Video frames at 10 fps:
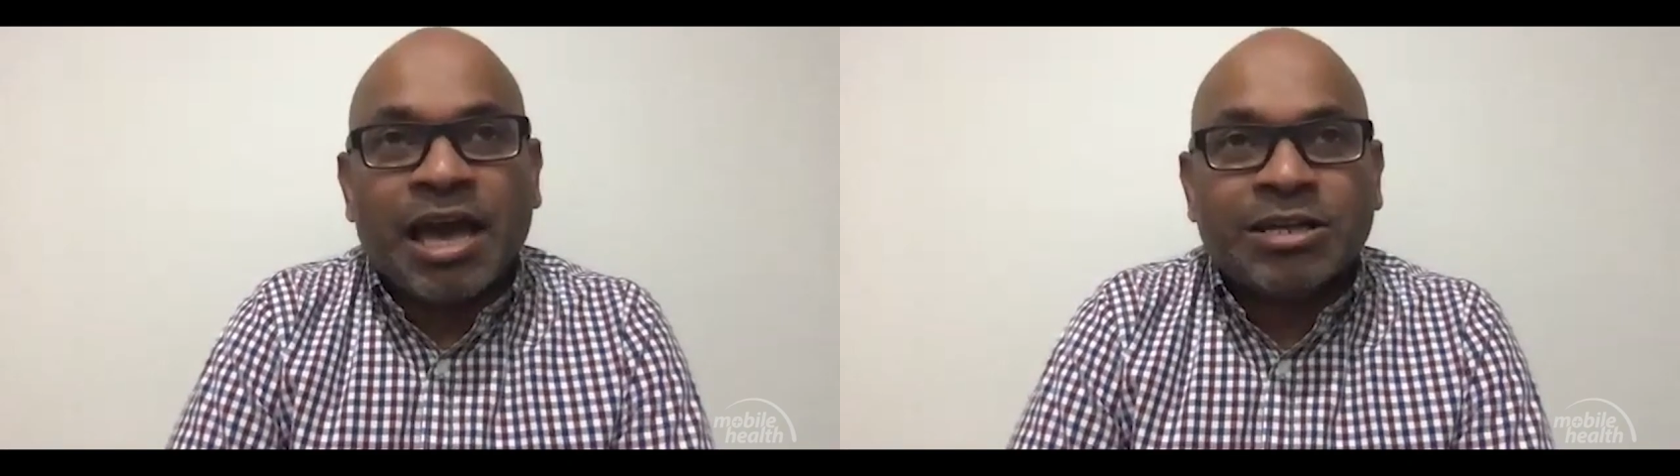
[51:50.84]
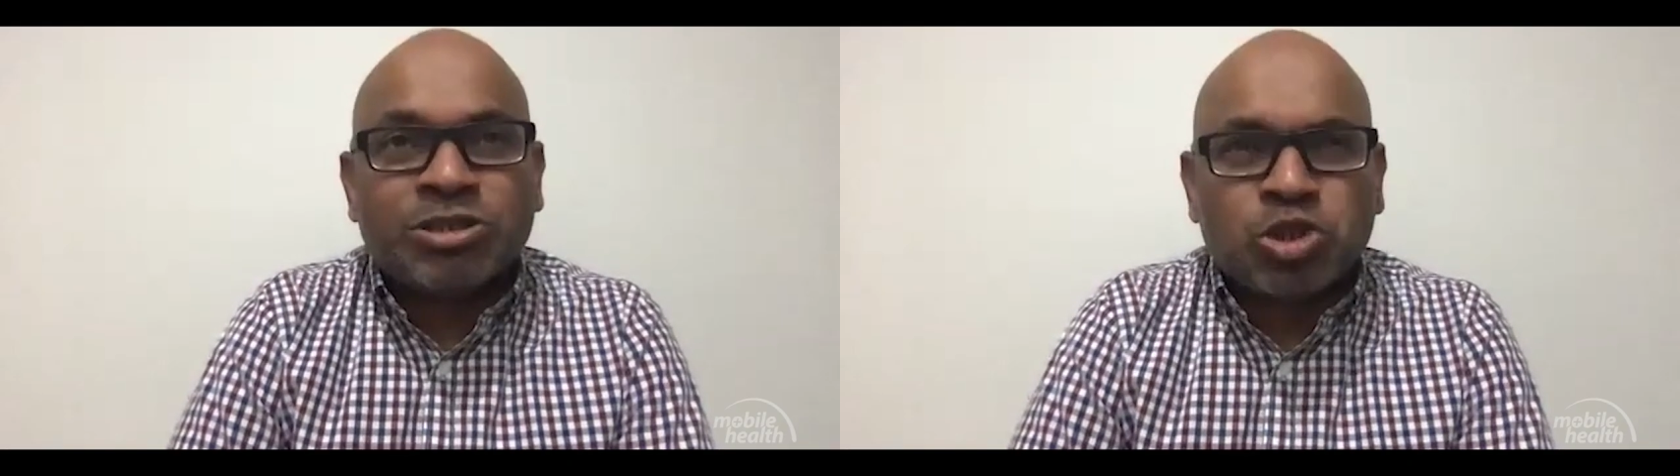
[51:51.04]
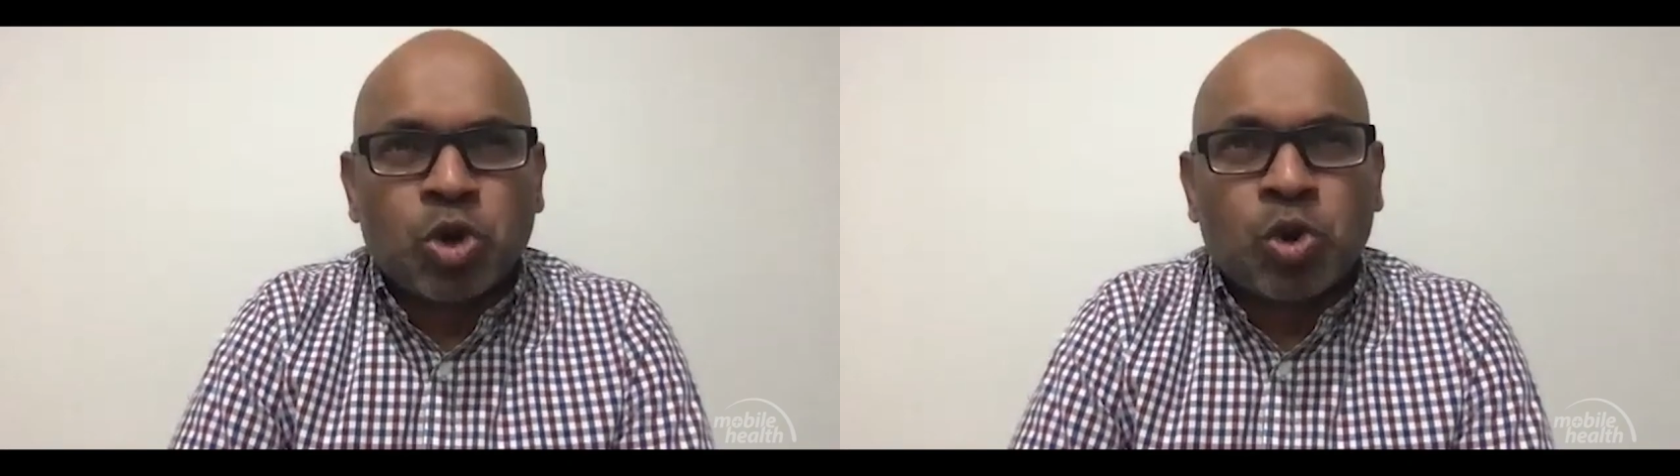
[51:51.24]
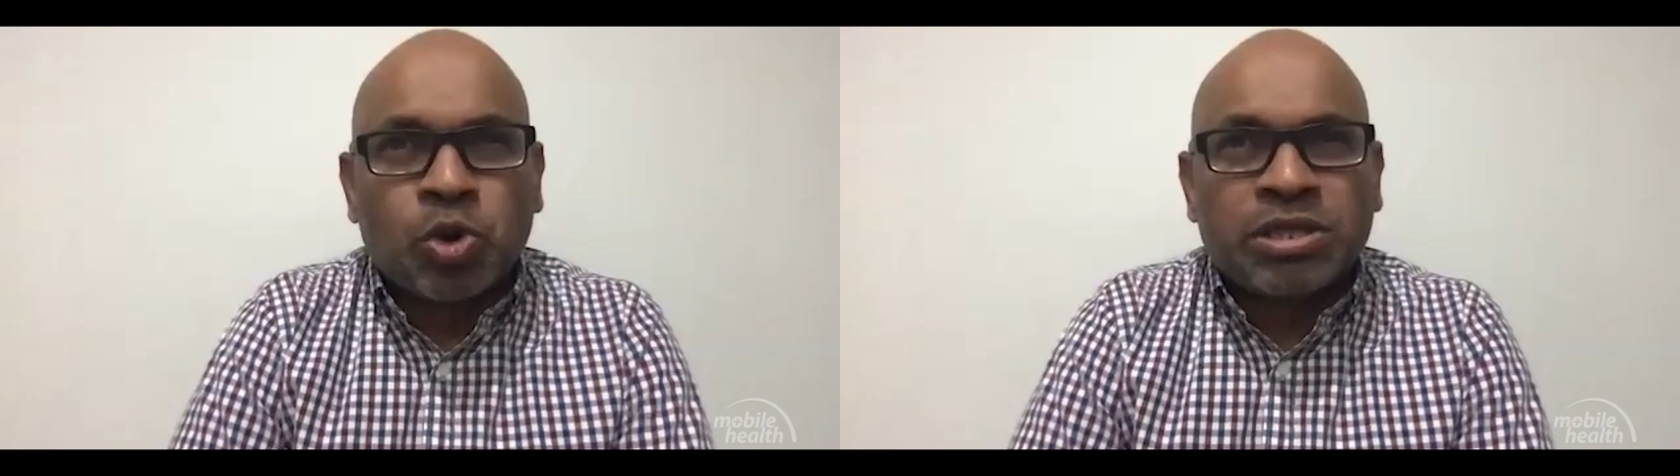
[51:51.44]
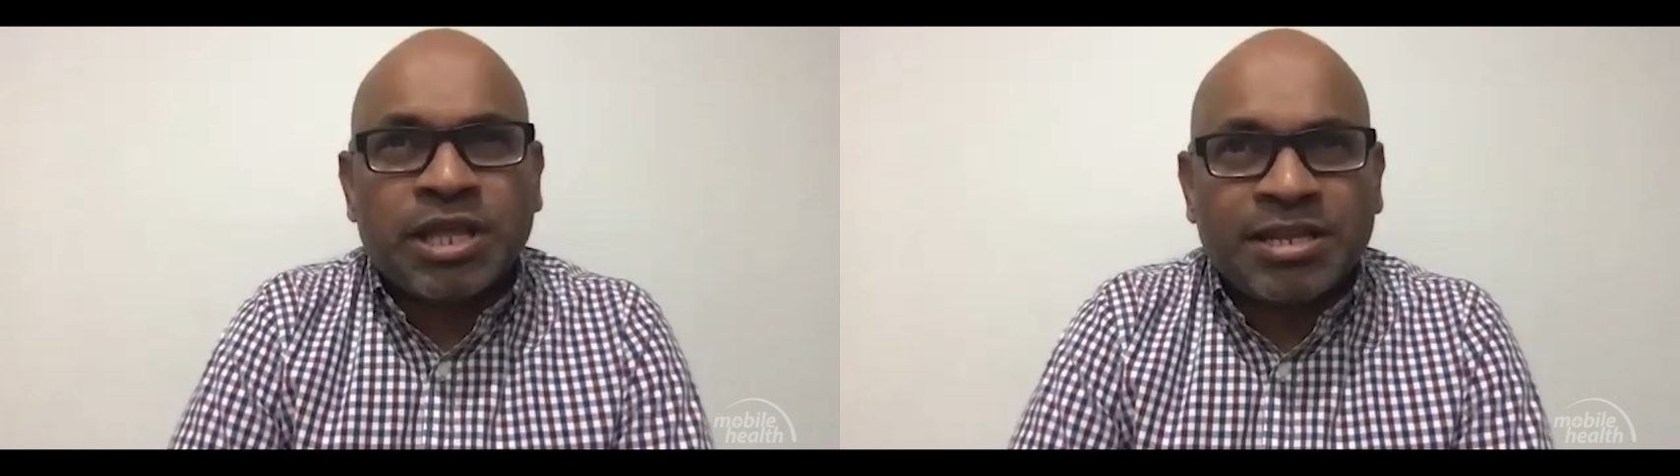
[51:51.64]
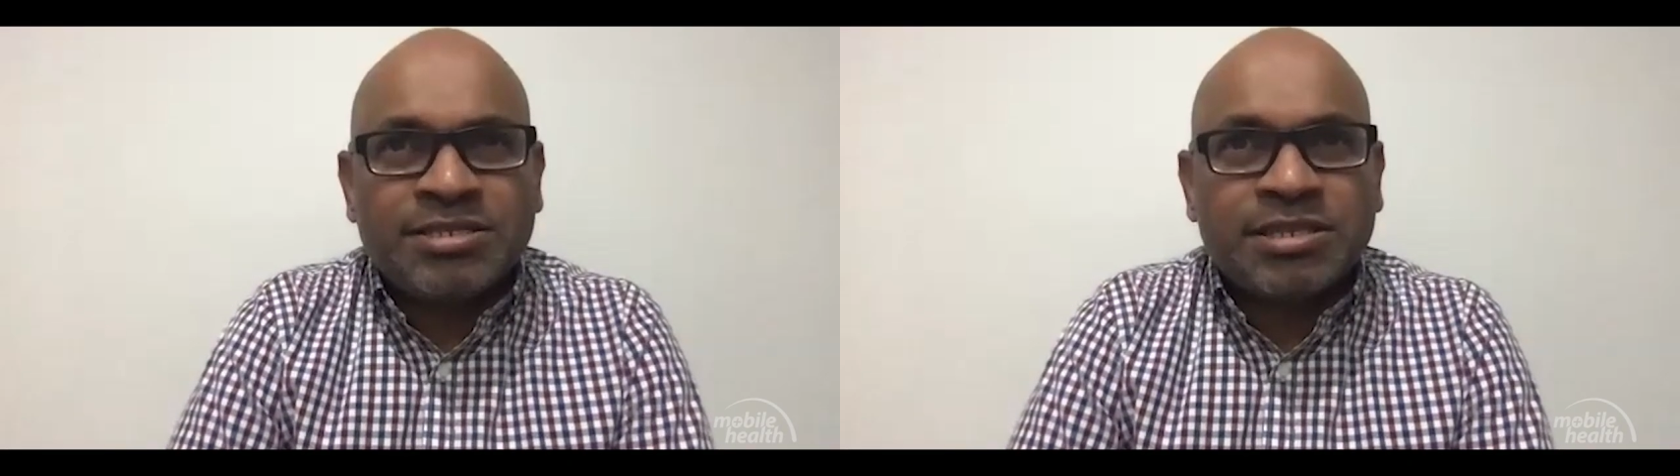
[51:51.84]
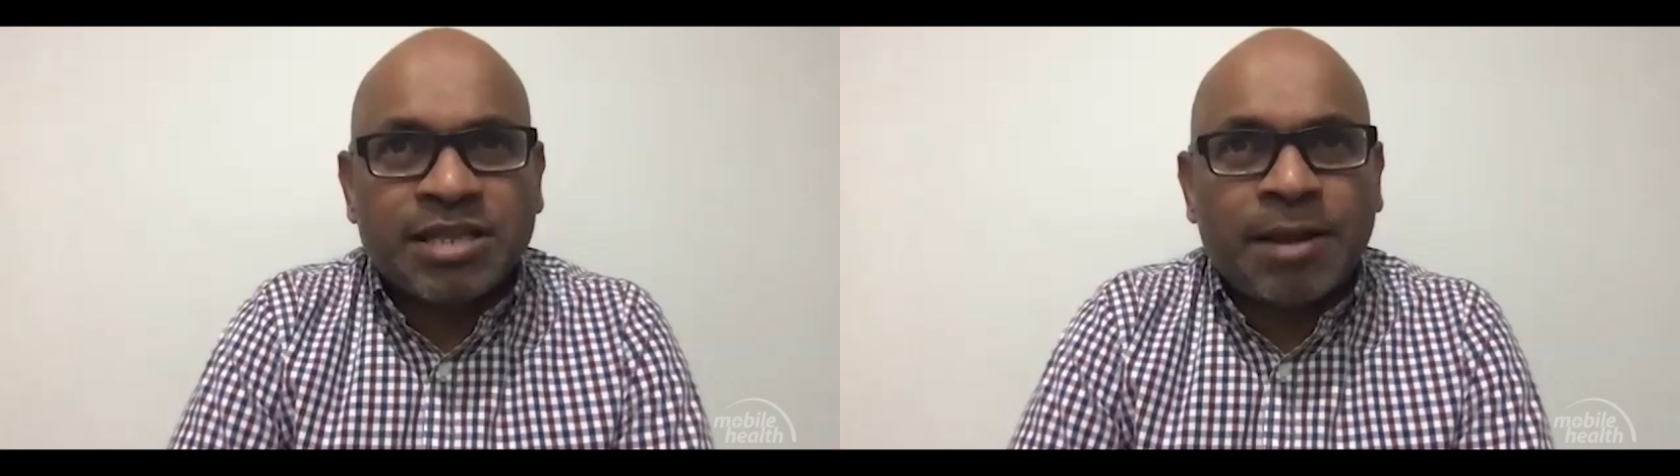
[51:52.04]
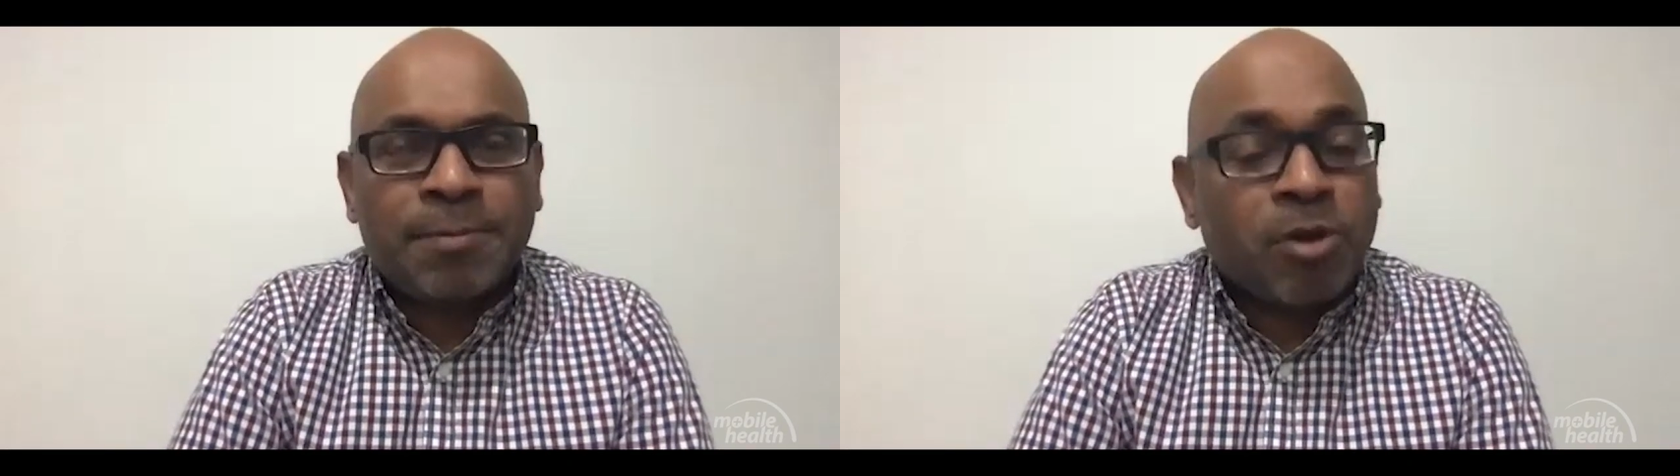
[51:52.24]
So
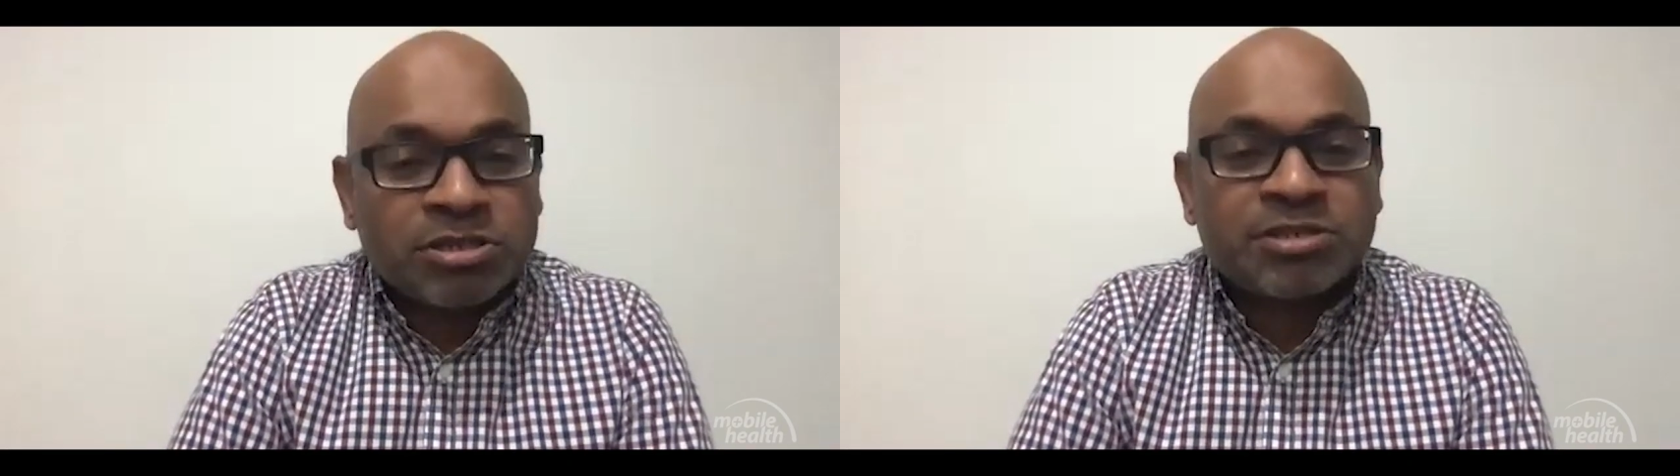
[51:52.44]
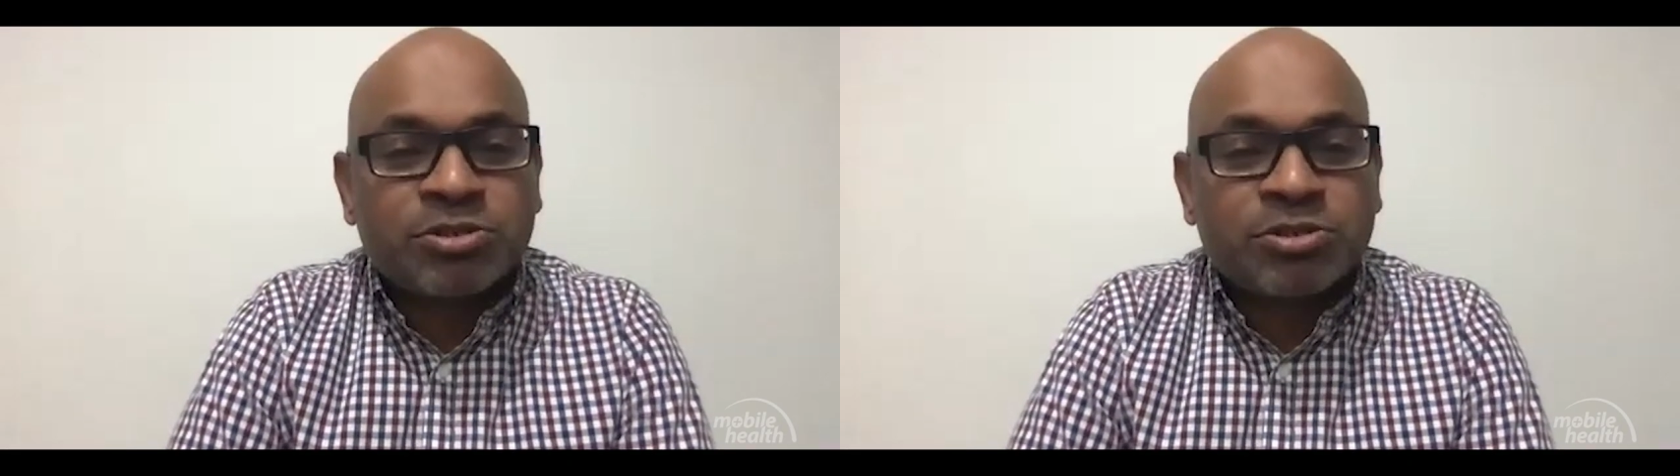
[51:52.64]
there are projects